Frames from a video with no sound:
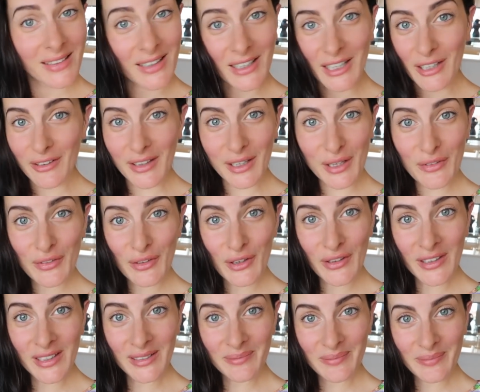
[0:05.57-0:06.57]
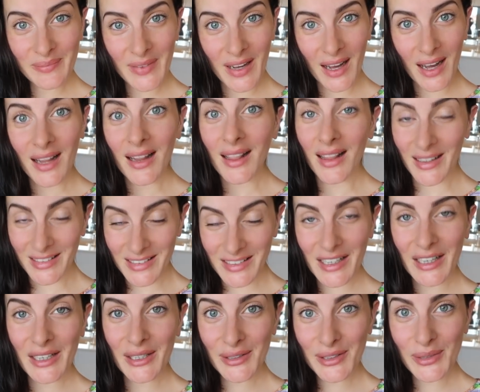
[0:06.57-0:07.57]
Are you ready for it? Let's
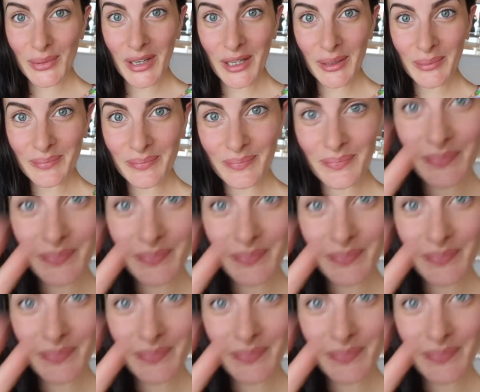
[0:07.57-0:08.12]
get into it.